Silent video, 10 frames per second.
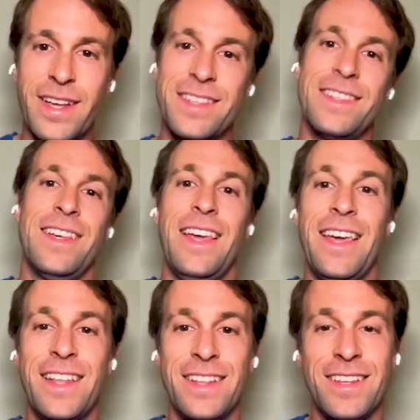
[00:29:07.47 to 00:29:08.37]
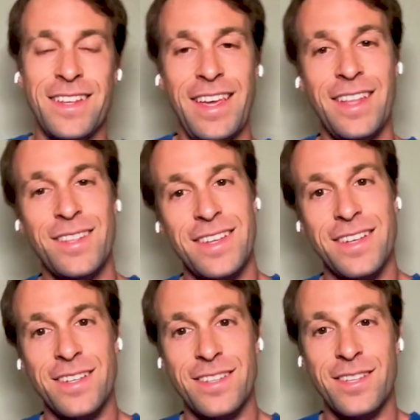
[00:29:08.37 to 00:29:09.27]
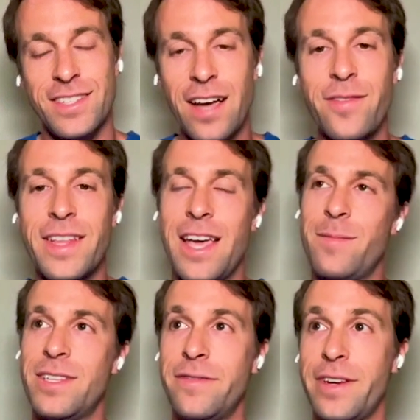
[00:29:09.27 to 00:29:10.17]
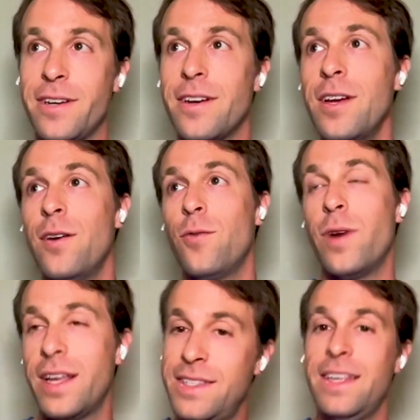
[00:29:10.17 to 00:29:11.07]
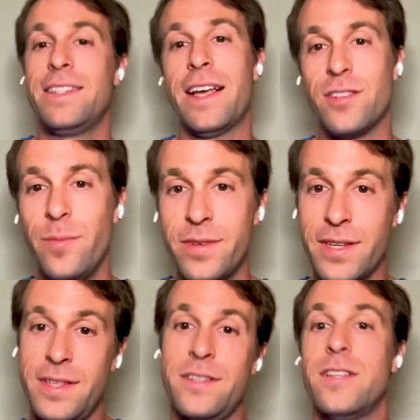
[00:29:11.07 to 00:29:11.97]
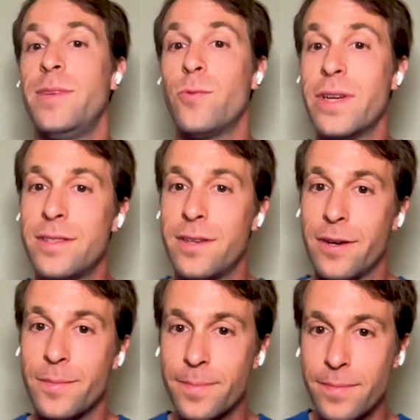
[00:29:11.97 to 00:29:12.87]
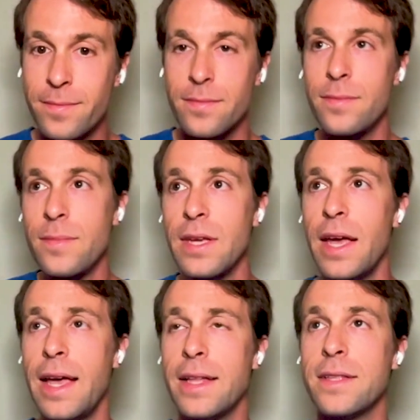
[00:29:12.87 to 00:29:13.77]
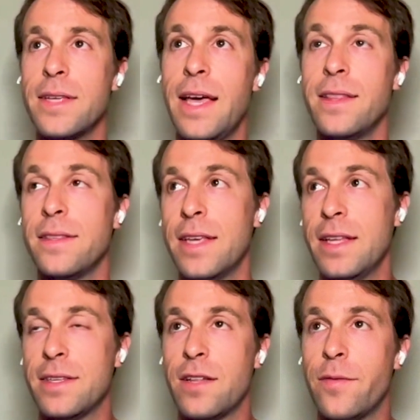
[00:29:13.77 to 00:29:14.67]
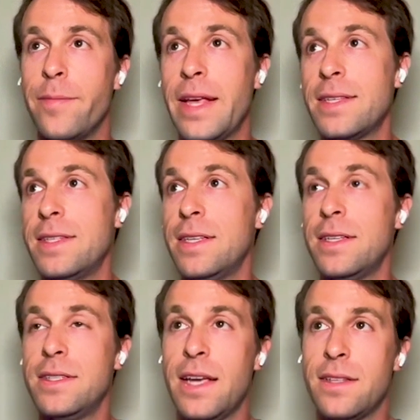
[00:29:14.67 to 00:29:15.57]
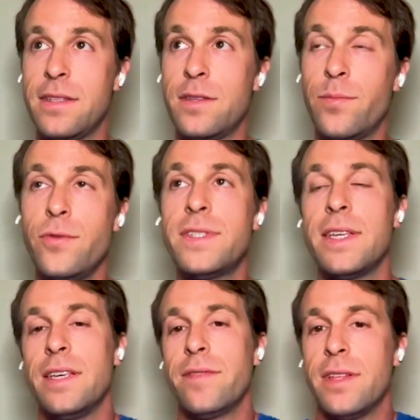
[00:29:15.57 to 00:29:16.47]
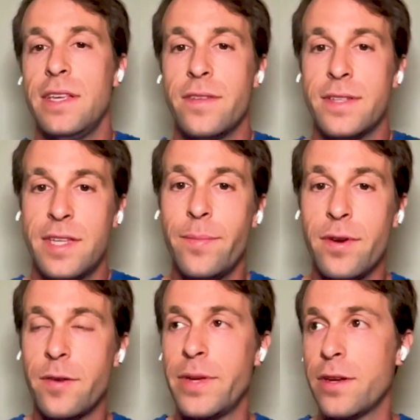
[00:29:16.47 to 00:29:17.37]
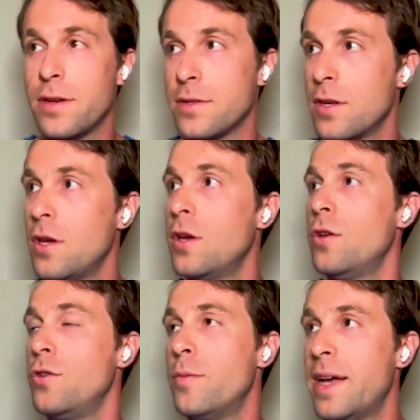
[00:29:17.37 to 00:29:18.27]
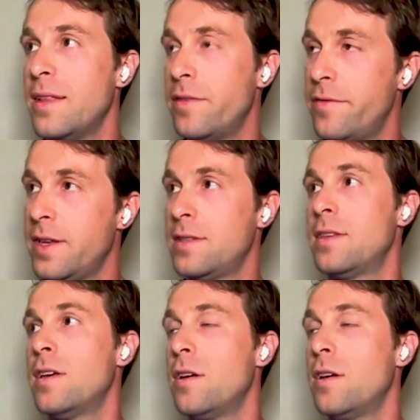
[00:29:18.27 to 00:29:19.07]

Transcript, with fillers: rigs in in the the southern hemisphere, whereas the exact opposite is going to be winter. And and it kind of makes the the the boosting even even simpler because you benefit